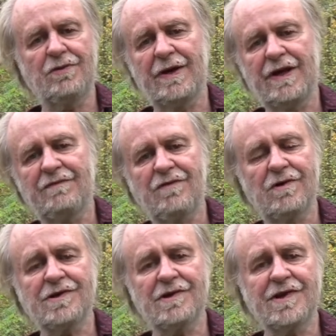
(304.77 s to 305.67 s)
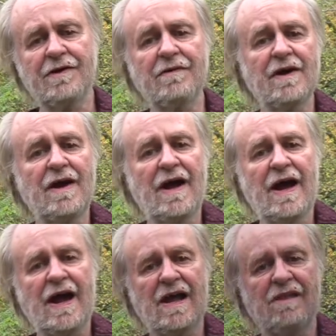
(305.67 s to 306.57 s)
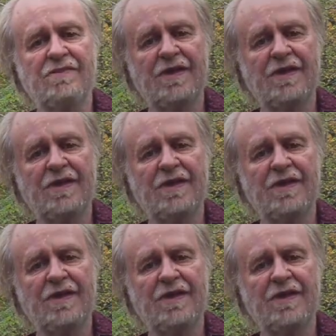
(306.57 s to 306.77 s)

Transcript: 21st or so. And